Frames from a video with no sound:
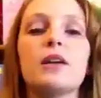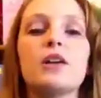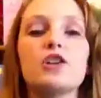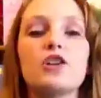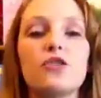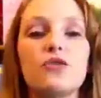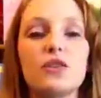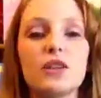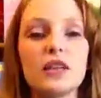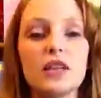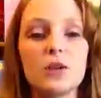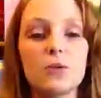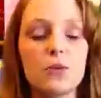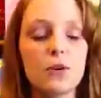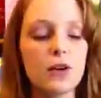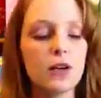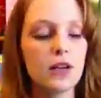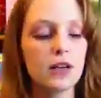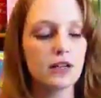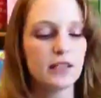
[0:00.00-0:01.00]
She feels like
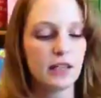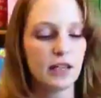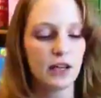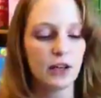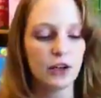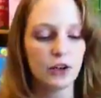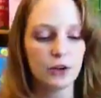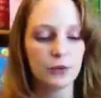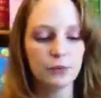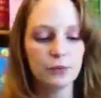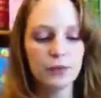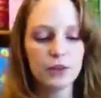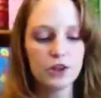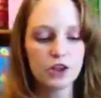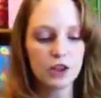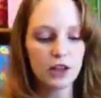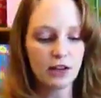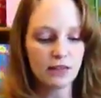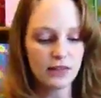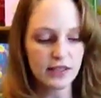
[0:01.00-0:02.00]
we're in it together.
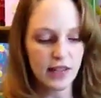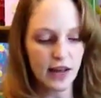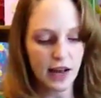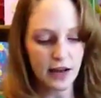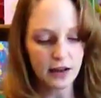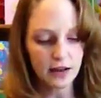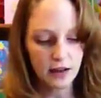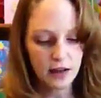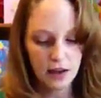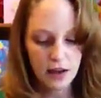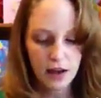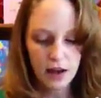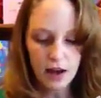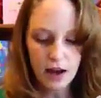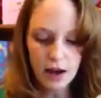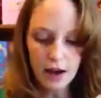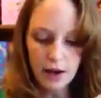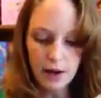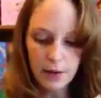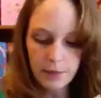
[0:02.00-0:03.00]
She loves that.
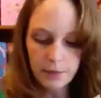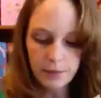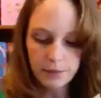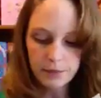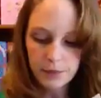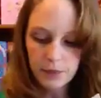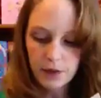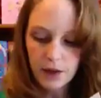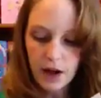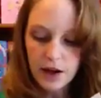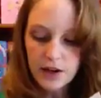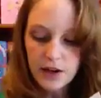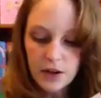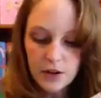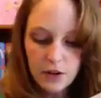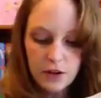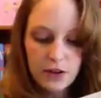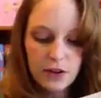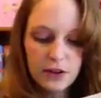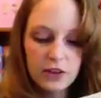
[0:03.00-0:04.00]

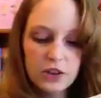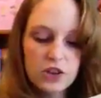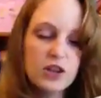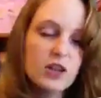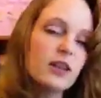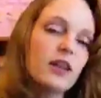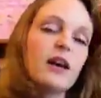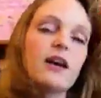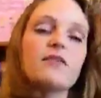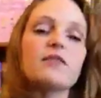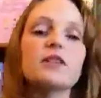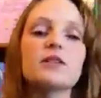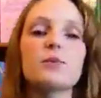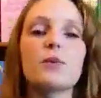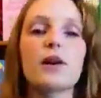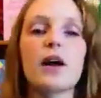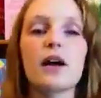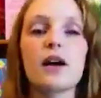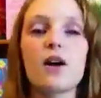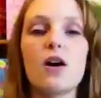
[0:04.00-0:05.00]
Another thing that she loved is
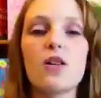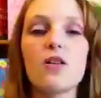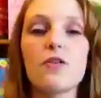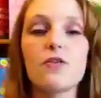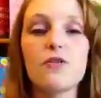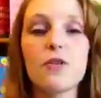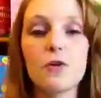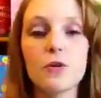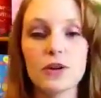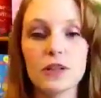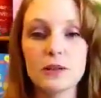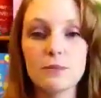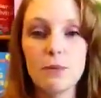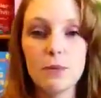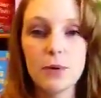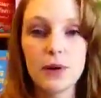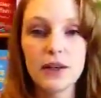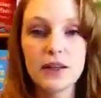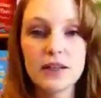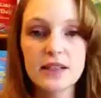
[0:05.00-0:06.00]
what I call the focus
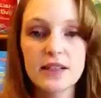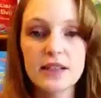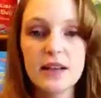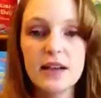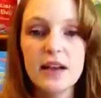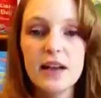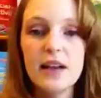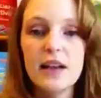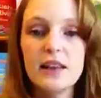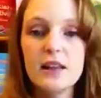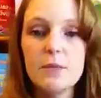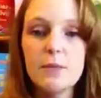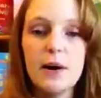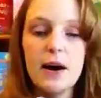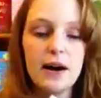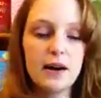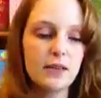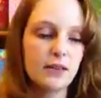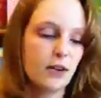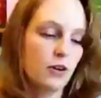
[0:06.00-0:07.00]
points. In the
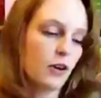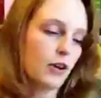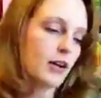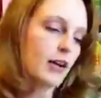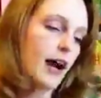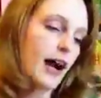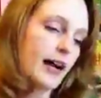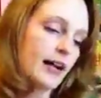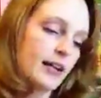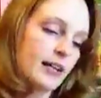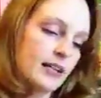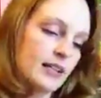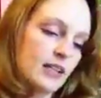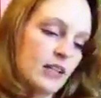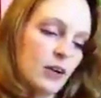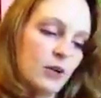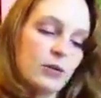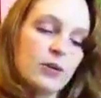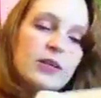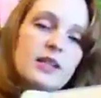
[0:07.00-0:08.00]
back there are guidance
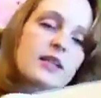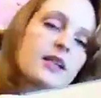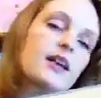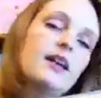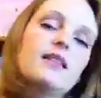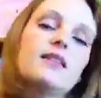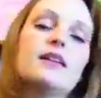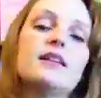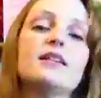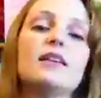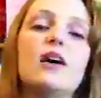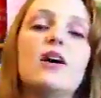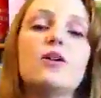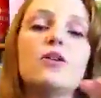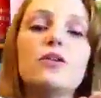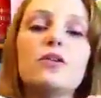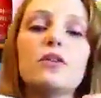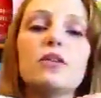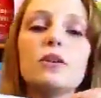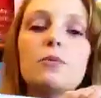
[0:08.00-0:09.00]
notes that
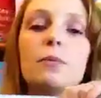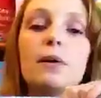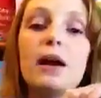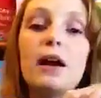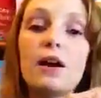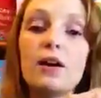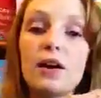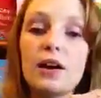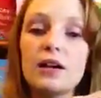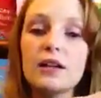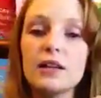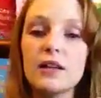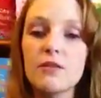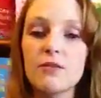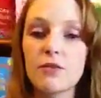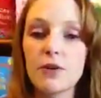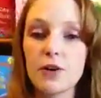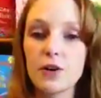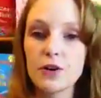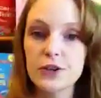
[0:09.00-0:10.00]
tell the parent,
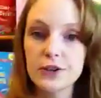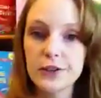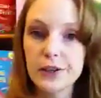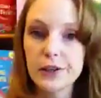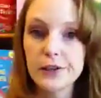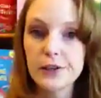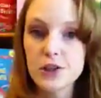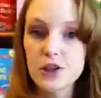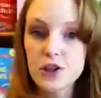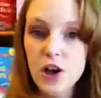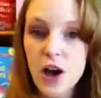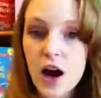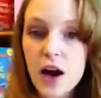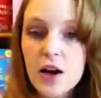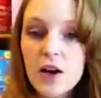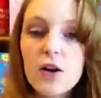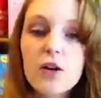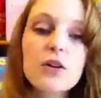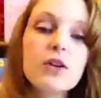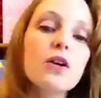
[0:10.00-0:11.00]
and for her sake the
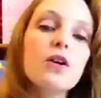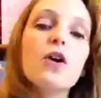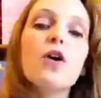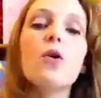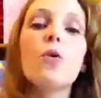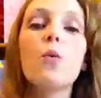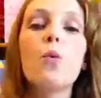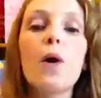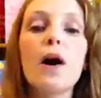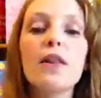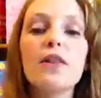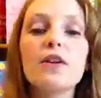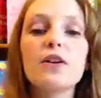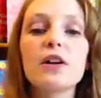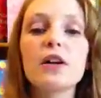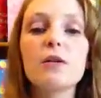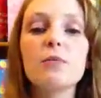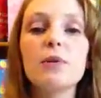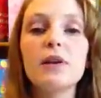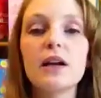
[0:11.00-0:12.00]
child, what they're
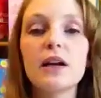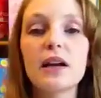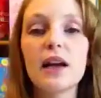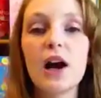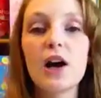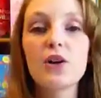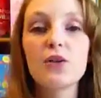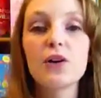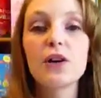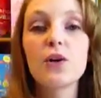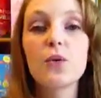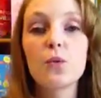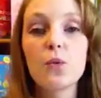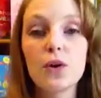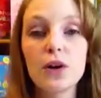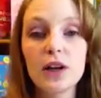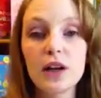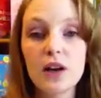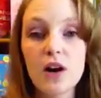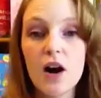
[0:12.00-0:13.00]
going to be encountering and
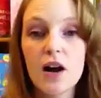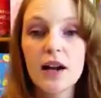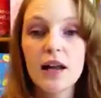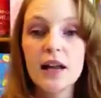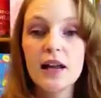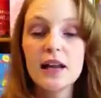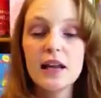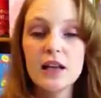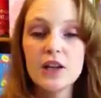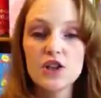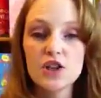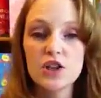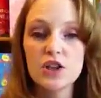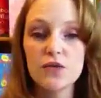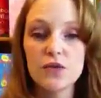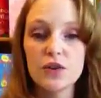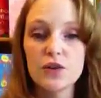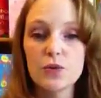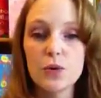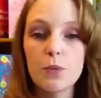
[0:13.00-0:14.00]
working on in each
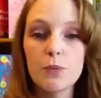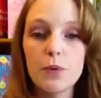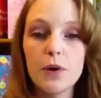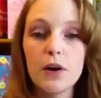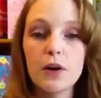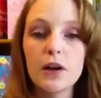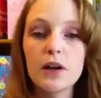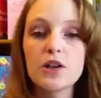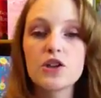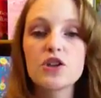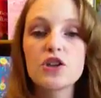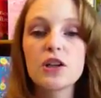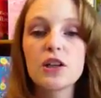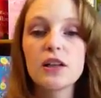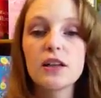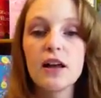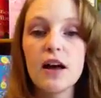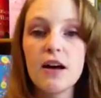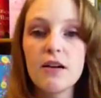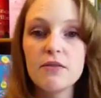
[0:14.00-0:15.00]
individual book. And she
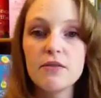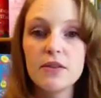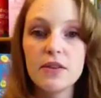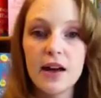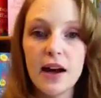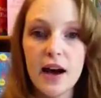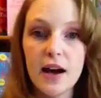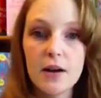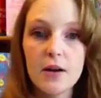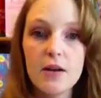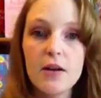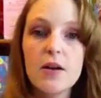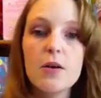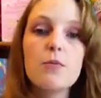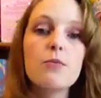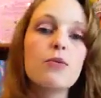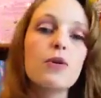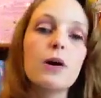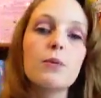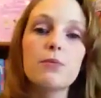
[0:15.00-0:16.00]
loved that
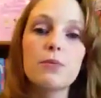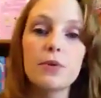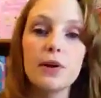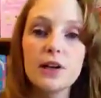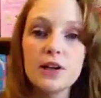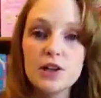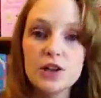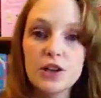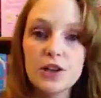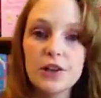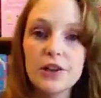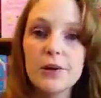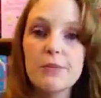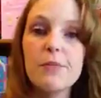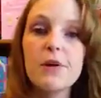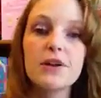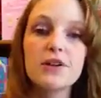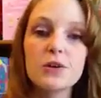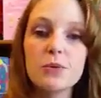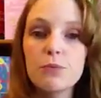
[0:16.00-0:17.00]
preparation, the
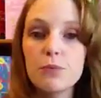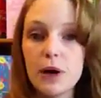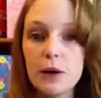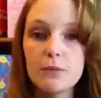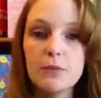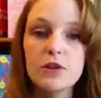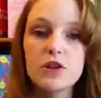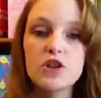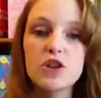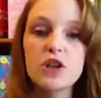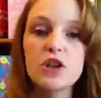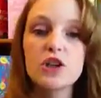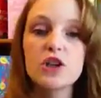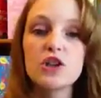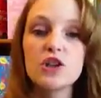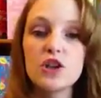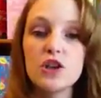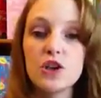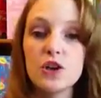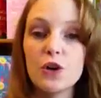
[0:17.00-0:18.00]
mental prep that she could
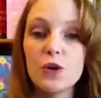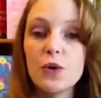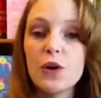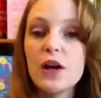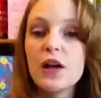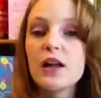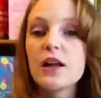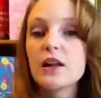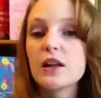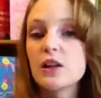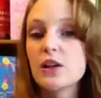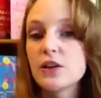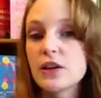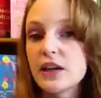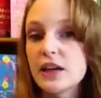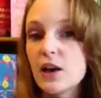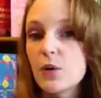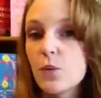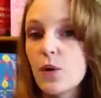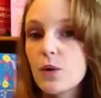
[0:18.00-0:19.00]
do,
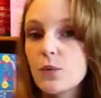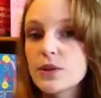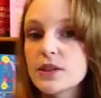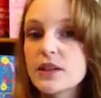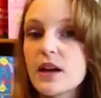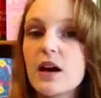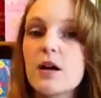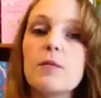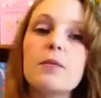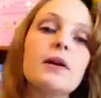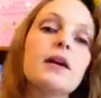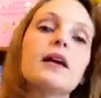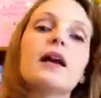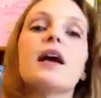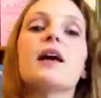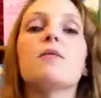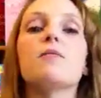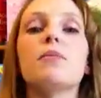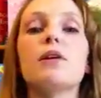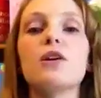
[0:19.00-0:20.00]
looking at what was coming
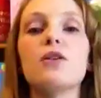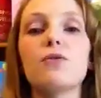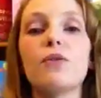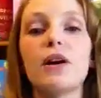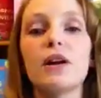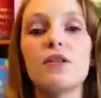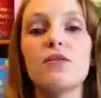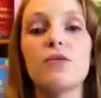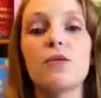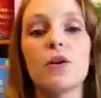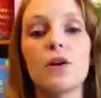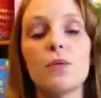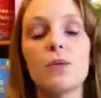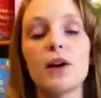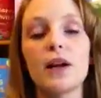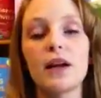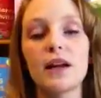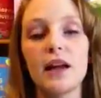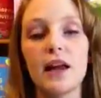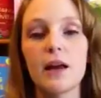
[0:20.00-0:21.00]
and being ready for it
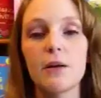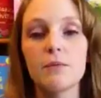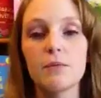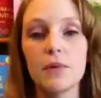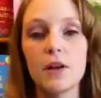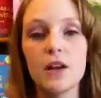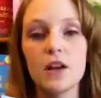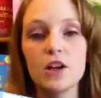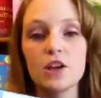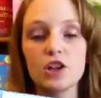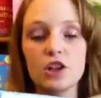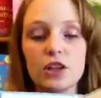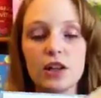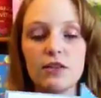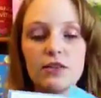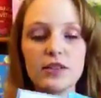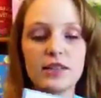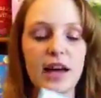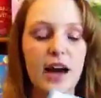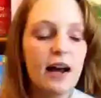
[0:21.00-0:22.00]
when it came. She
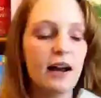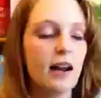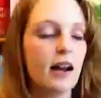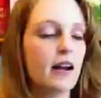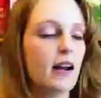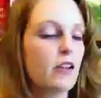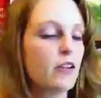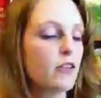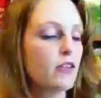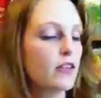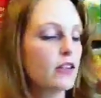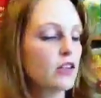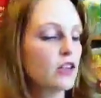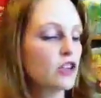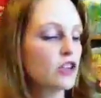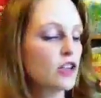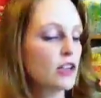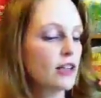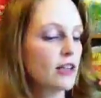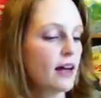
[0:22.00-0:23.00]
loves that. Another thing
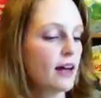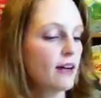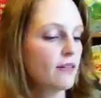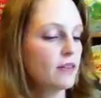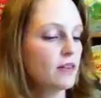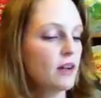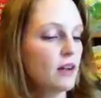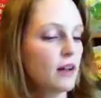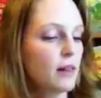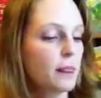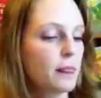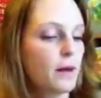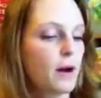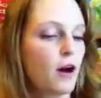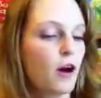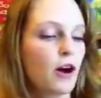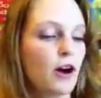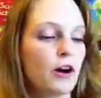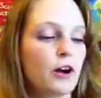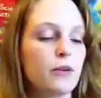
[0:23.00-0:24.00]
that she loved
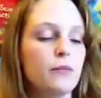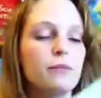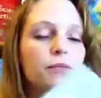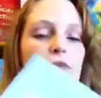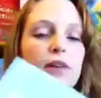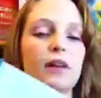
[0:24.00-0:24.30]
are